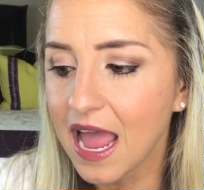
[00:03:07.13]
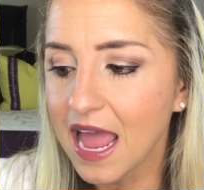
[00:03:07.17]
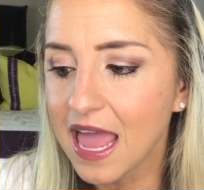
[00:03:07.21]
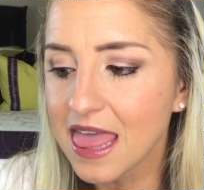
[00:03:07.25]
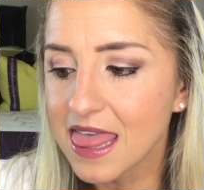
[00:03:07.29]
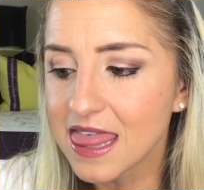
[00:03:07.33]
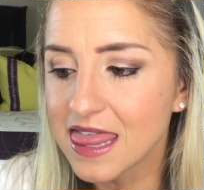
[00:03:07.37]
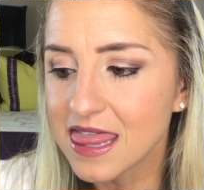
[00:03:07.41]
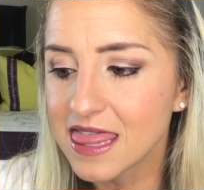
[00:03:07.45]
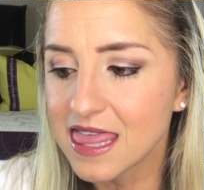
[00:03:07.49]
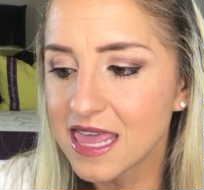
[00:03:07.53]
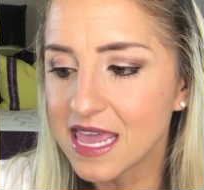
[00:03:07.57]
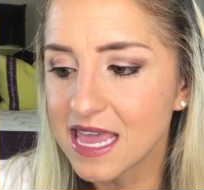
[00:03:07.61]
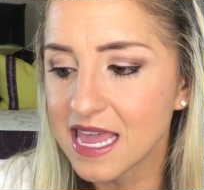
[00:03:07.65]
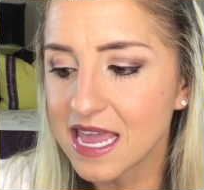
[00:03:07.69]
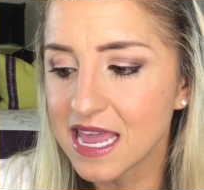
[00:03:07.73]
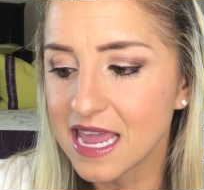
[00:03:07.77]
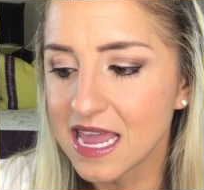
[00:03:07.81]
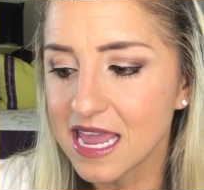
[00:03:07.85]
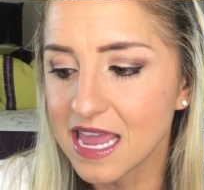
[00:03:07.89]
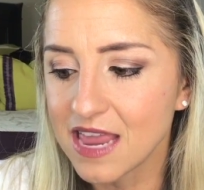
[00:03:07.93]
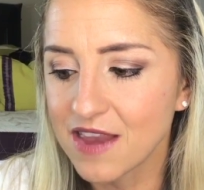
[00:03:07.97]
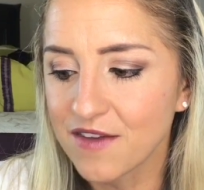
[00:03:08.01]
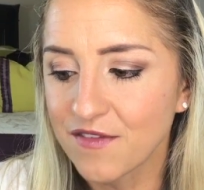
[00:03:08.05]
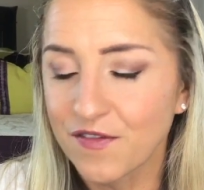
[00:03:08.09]
And
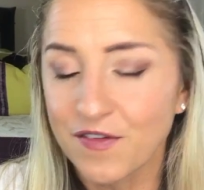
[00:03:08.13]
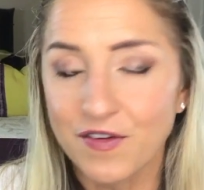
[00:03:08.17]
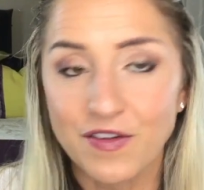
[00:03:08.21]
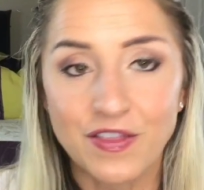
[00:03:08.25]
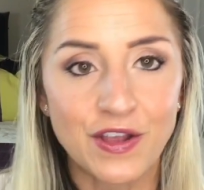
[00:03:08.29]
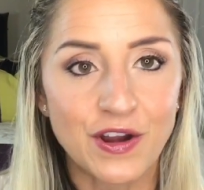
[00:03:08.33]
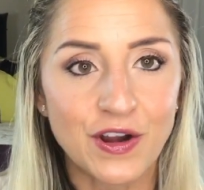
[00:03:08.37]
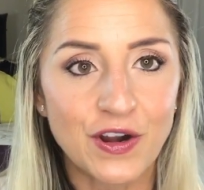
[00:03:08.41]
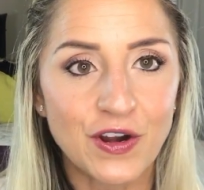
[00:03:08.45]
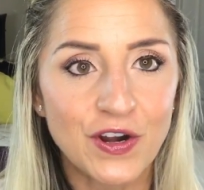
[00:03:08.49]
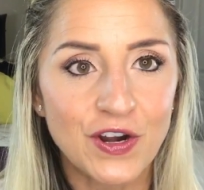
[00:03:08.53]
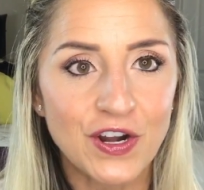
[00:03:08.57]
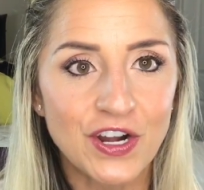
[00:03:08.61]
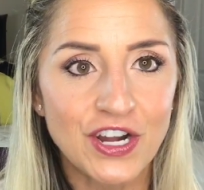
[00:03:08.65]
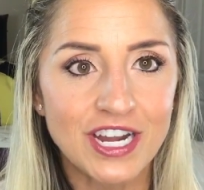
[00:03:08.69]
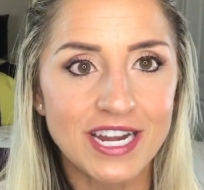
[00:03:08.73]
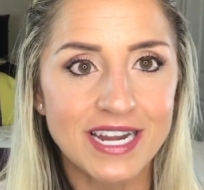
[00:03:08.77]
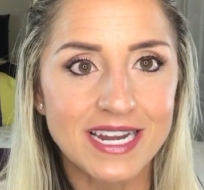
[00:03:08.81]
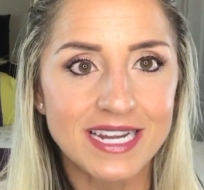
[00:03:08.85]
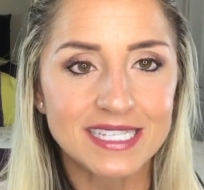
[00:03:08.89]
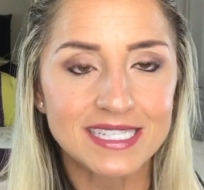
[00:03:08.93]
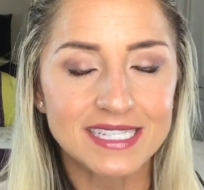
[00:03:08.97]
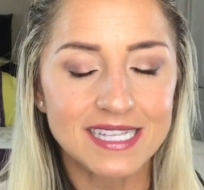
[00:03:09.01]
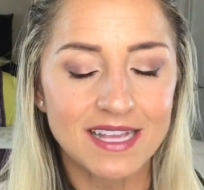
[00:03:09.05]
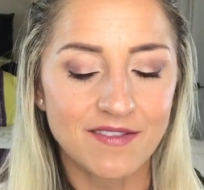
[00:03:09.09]
then for the
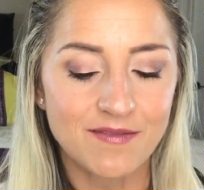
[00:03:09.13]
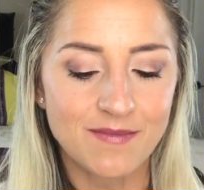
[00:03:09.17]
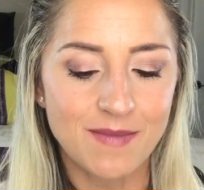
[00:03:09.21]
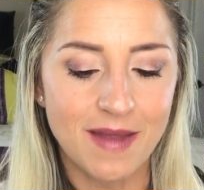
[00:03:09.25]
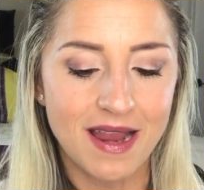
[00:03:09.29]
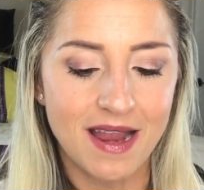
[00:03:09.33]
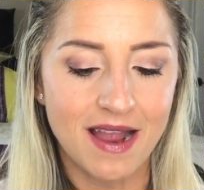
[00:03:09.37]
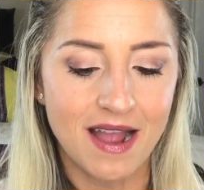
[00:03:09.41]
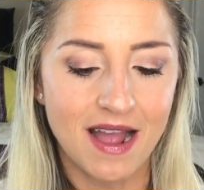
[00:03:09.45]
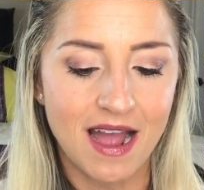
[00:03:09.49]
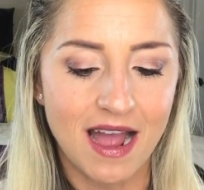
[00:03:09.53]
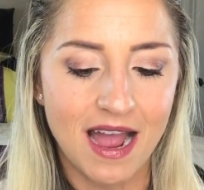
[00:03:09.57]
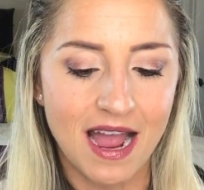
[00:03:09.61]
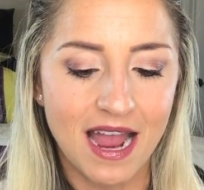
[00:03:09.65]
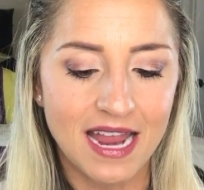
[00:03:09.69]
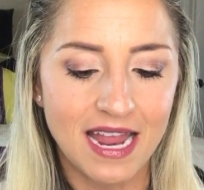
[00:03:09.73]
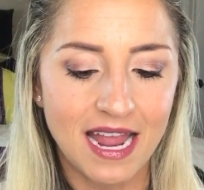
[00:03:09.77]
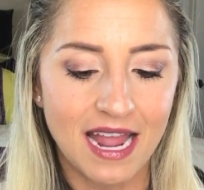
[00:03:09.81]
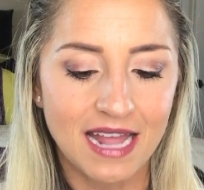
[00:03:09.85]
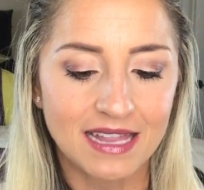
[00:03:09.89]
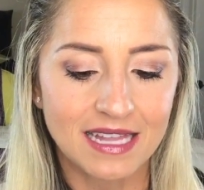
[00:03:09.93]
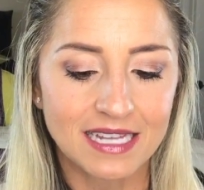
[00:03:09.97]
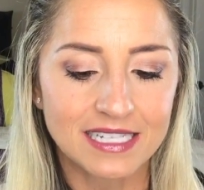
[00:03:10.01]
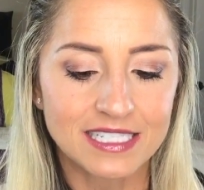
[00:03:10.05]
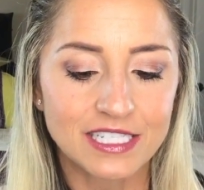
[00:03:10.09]
crease of my eye,
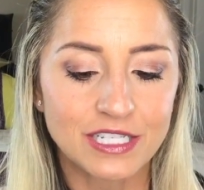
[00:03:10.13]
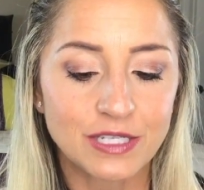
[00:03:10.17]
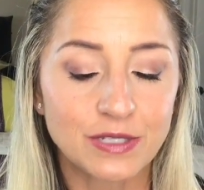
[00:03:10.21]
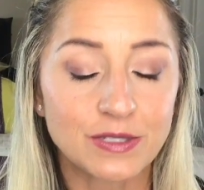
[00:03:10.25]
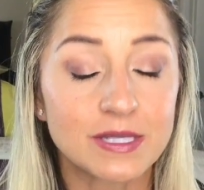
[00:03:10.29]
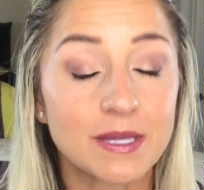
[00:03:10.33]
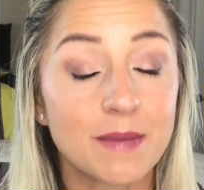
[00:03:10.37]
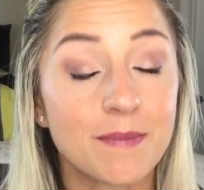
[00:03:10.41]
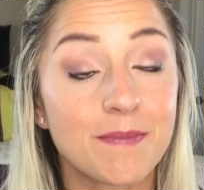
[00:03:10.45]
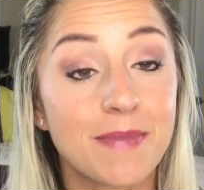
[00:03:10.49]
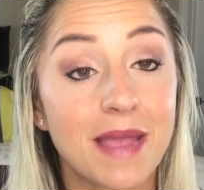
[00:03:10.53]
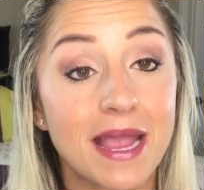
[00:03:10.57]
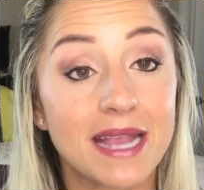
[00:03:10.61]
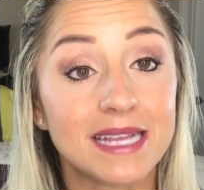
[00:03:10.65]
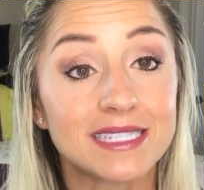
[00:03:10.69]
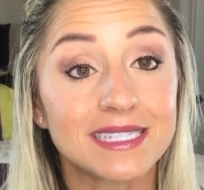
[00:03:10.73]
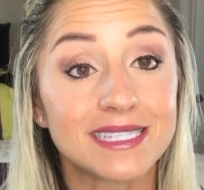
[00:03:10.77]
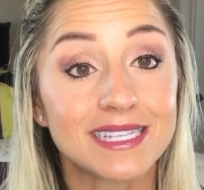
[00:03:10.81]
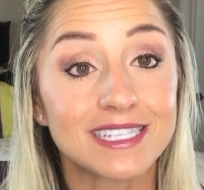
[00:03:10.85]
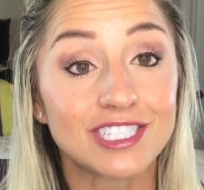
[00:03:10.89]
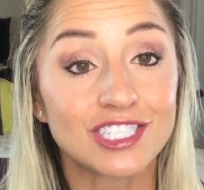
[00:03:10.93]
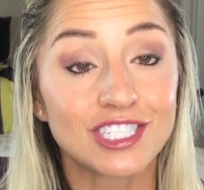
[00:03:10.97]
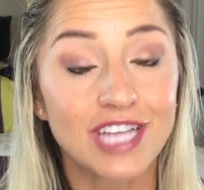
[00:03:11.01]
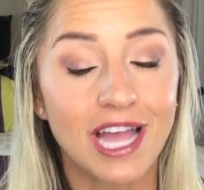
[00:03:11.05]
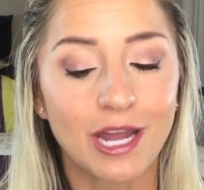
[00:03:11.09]
I like to use the
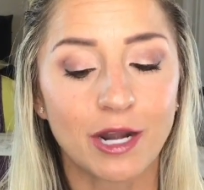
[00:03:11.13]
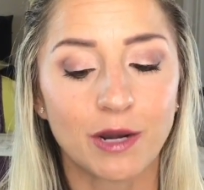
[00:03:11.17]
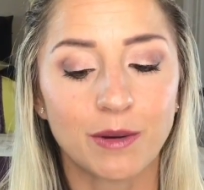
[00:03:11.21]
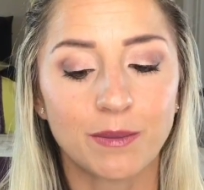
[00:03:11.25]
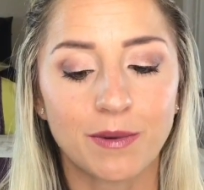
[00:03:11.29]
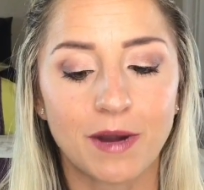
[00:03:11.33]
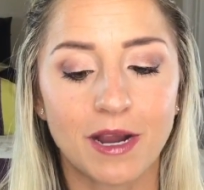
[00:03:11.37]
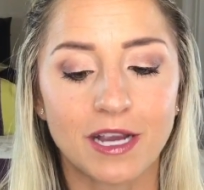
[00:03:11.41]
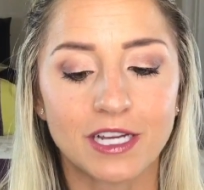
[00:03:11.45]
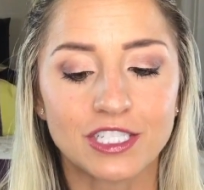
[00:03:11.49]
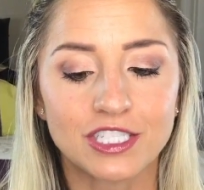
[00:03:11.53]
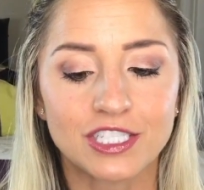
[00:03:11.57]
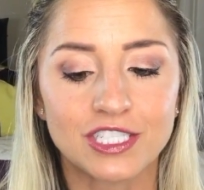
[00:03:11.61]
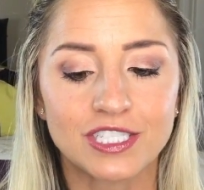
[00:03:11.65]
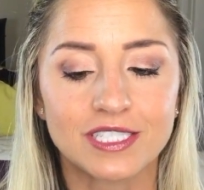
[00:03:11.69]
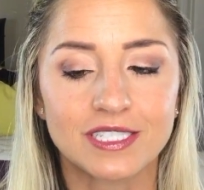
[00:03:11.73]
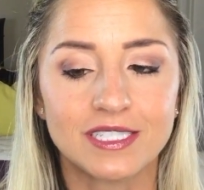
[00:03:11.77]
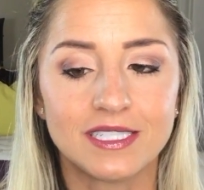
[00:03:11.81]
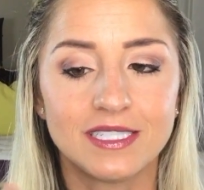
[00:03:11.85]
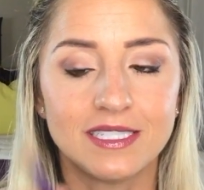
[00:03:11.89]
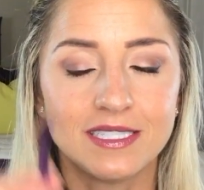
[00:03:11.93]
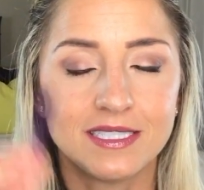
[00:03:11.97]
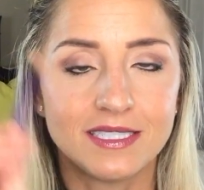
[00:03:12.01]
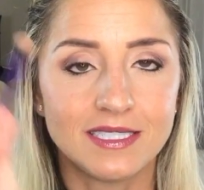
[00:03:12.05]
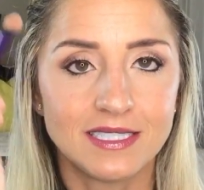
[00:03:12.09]
base shadow brush.
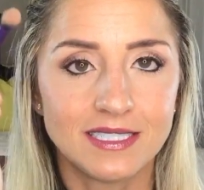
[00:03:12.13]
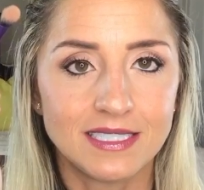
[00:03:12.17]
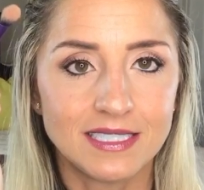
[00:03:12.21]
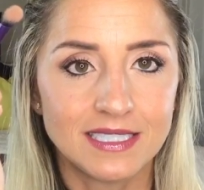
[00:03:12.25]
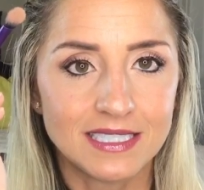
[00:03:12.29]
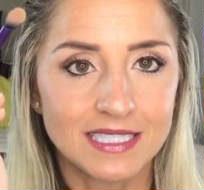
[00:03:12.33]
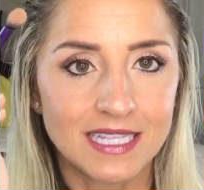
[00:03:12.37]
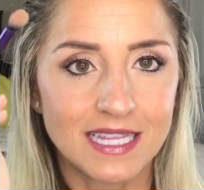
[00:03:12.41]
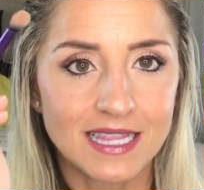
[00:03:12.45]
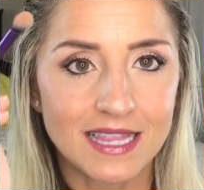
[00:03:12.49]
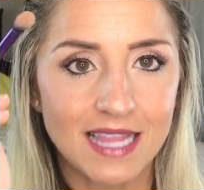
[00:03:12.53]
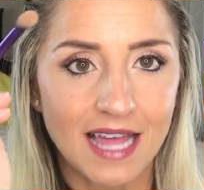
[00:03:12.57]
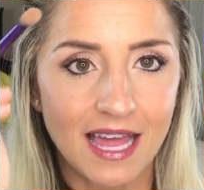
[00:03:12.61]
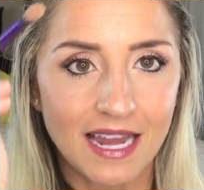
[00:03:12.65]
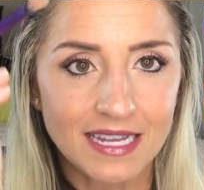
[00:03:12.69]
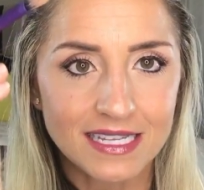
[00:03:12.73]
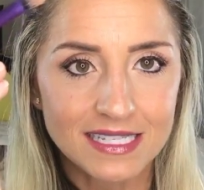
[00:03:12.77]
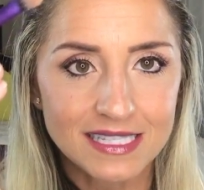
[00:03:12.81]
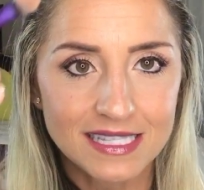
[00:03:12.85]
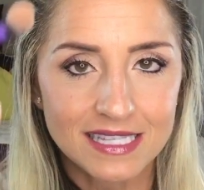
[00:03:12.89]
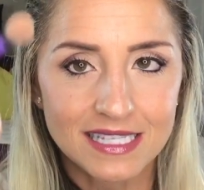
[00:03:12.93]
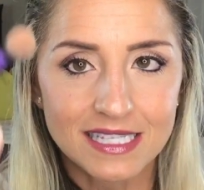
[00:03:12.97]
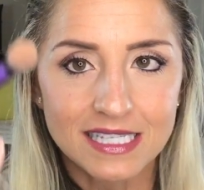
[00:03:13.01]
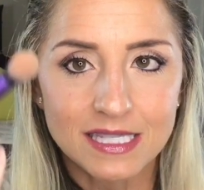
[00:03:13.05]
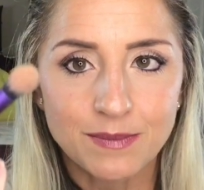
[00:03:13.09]
That
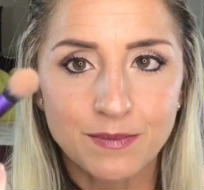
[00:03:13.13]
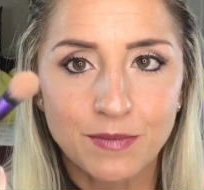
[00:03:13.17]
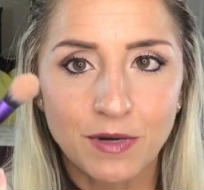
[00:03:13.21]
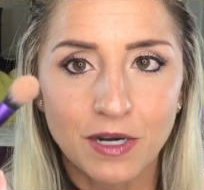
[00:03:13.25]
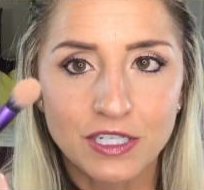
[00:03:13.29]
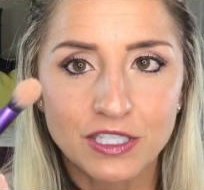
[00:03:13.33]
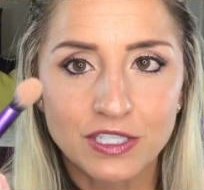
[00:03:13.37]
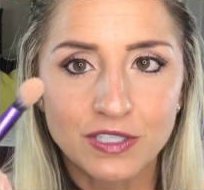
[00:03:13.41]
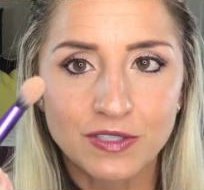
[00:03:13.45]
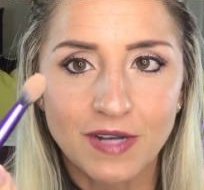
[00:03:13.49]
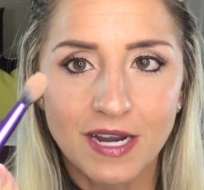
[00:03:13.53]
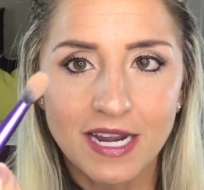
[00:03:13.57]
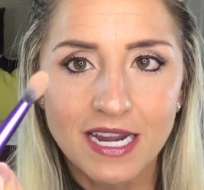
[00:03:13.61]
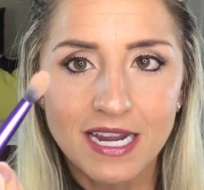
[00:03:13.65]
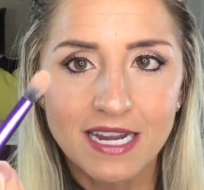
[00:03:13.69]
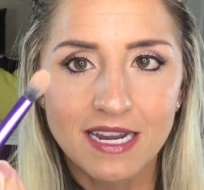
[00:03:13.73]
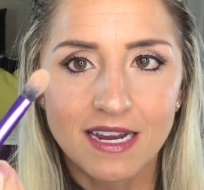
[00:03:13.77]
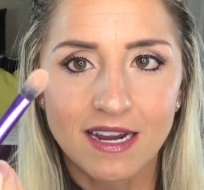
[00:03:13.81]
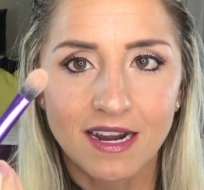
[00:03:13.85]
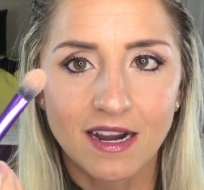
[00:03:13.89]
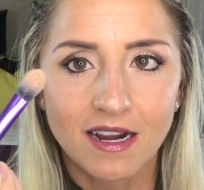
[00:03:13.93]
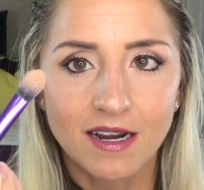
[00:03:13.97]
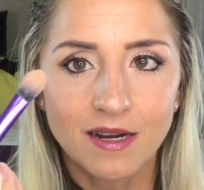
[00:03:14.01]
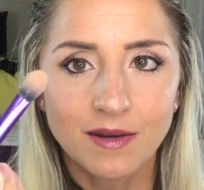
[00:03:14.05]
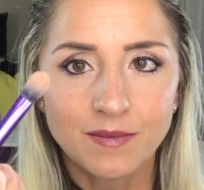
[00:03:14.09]
is this brush right
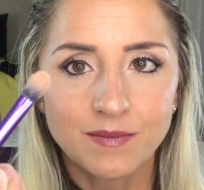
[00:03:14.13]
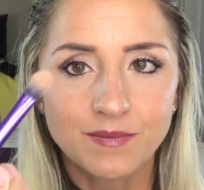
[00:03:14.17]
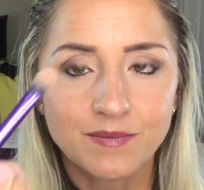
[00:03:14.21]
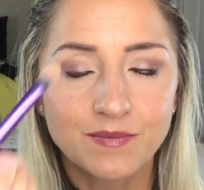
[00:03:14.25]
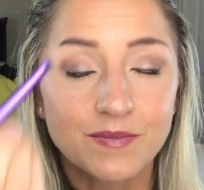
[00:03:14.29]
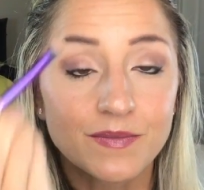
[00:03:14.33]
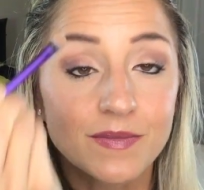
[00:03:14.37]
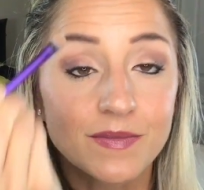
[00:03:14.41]
here,